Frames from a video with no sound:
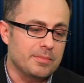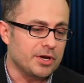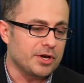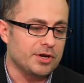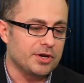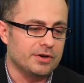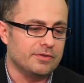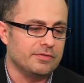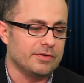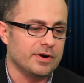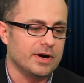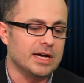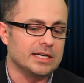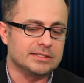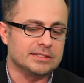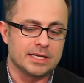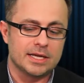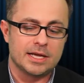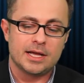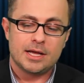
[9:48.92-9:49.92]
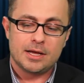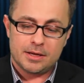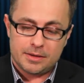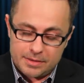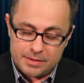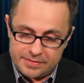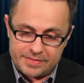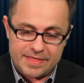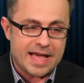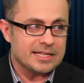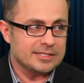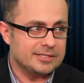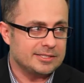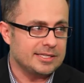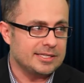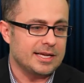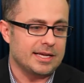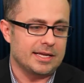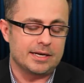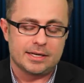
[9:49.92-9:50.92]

but good for us. That said,